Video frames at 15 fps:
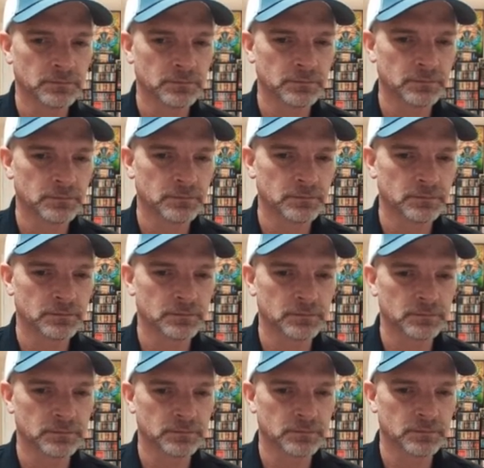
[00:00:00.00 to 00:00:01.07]

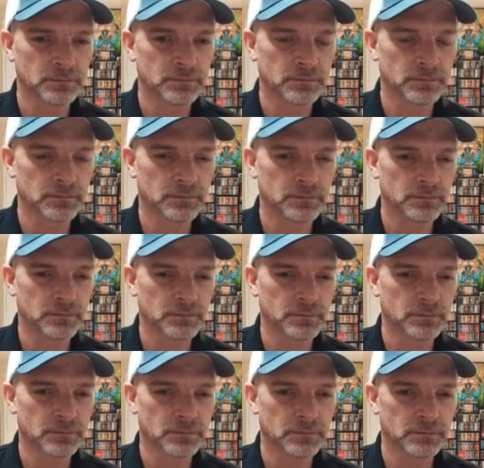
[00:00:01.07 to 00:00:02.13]

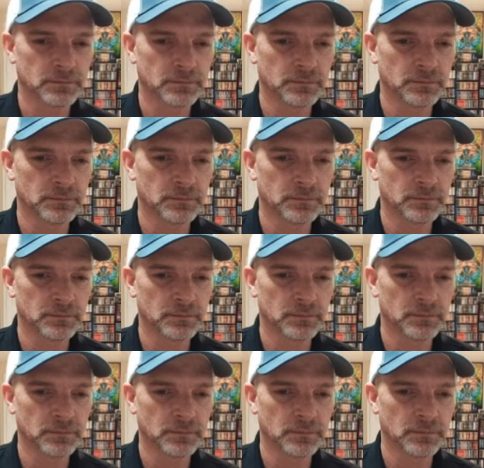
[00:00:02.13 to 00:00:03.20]

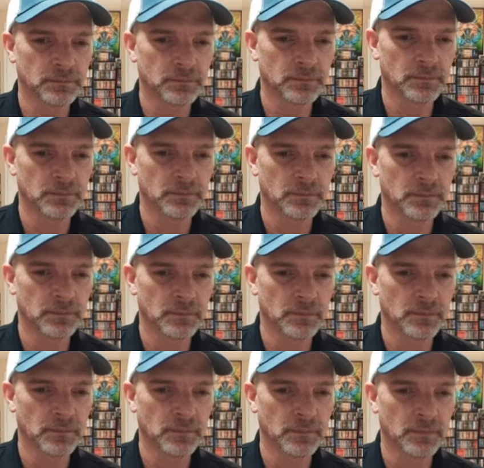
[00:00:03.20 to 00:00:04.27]

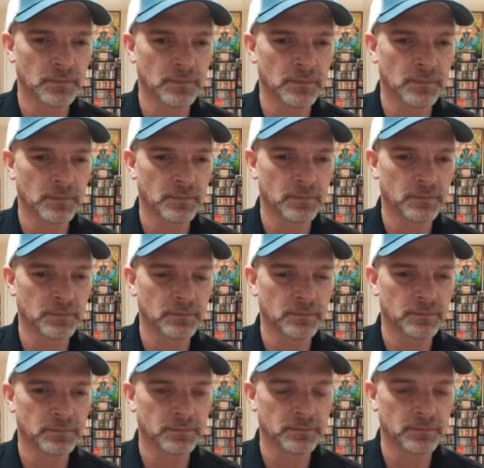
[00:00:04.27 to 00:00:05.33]

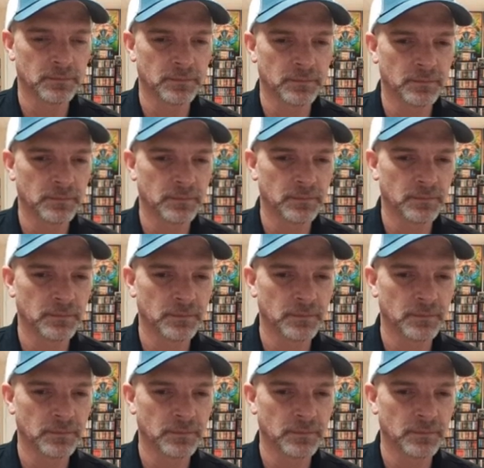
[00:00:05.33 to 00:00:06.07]
[no speech]